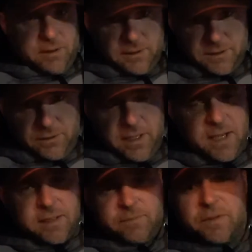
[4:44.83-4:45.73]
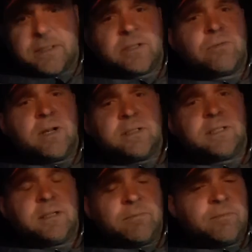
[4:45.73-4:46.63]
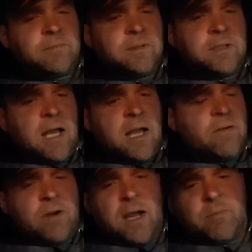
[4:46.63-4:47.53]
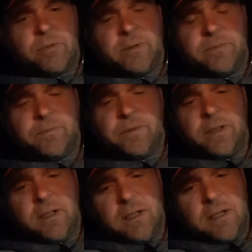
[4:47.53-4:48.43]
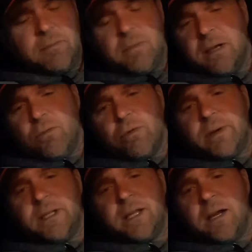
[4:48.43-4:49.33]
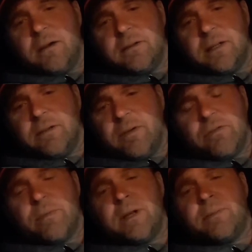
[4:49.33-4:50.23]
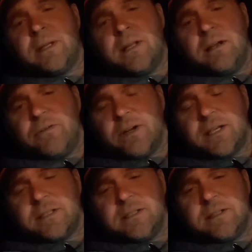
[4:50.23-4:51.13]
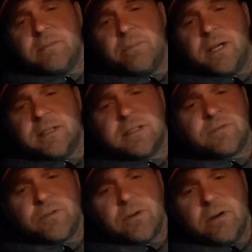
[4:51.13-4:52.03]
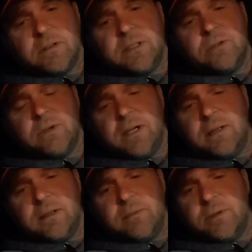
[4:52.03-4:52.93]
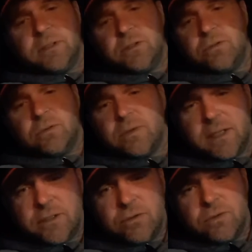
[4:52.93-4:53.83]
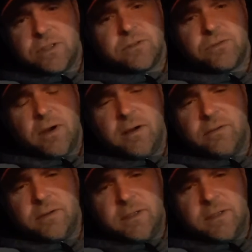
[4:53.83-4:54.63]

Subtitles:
so yeah, this is the greatest thing ever happened to me. Making more money now than I've ever made in my life on a consistent basis for hardly doing anything but doing what I do, which is drive.